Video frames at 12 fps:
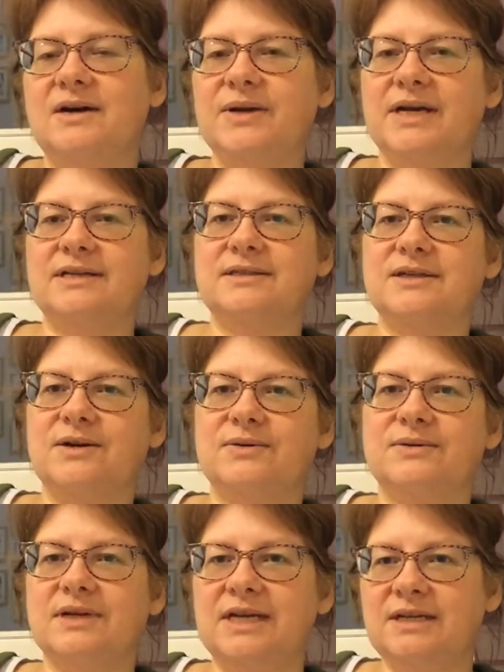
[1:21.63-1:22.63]
Okay, so
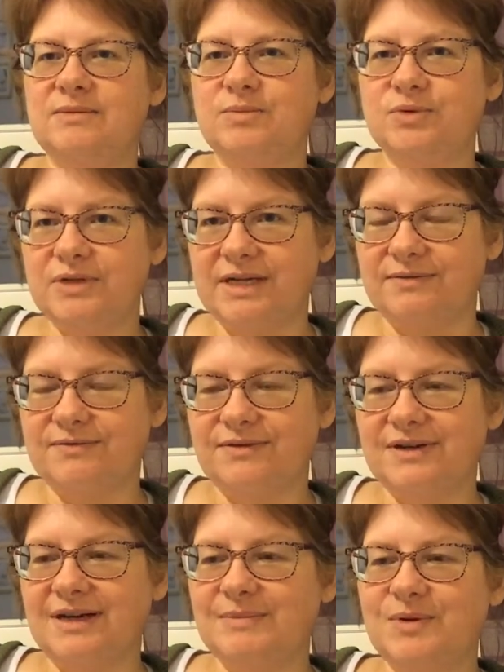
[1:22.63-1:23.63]
in brief,
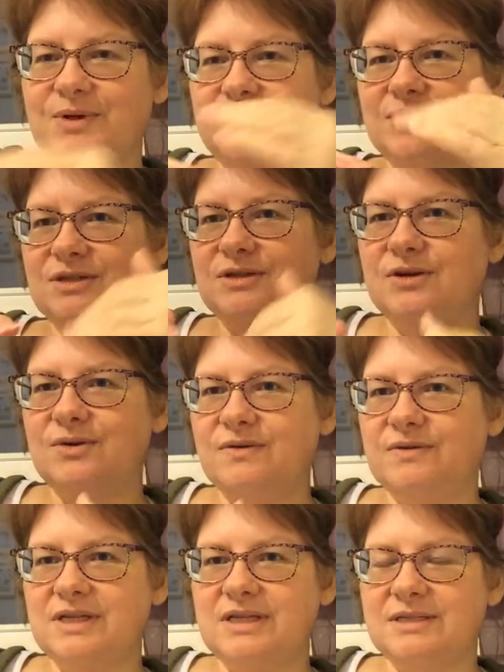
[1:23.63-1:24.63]
I'm going to just go
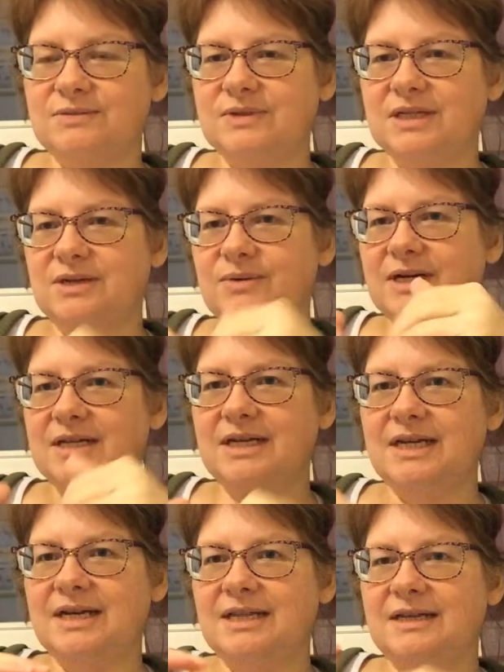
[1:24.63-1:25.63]
over these really
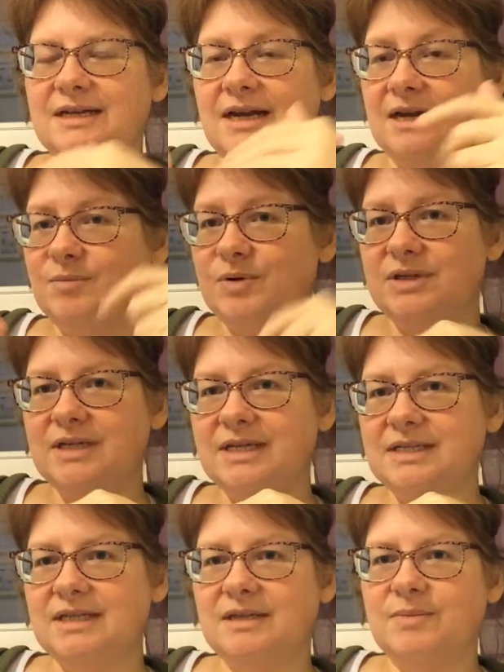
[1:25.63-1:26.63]
quickly, and I'll put
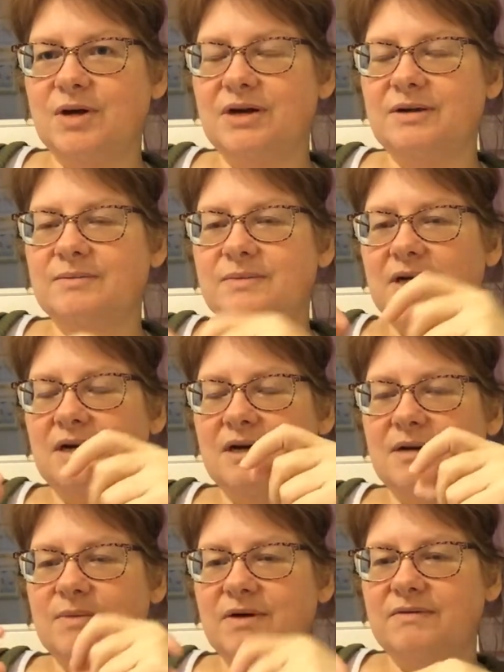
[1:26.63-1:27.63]
links in the bottom
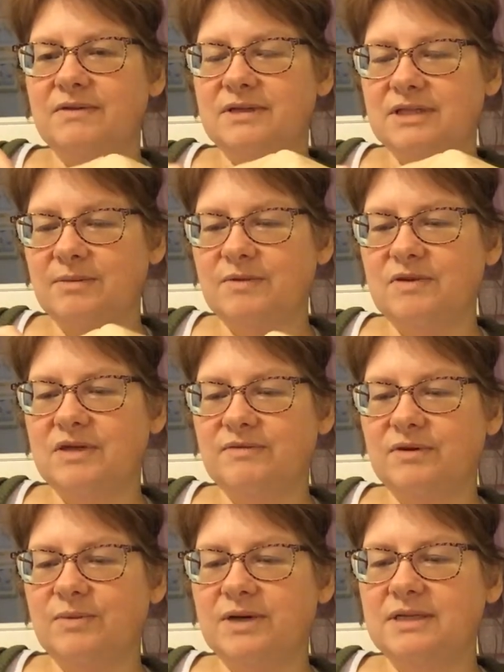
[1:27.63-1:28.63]
of some of the
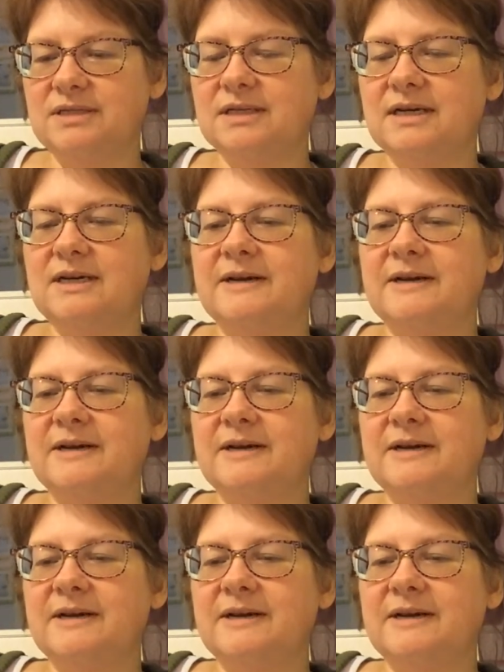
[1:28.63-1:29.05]
different ones.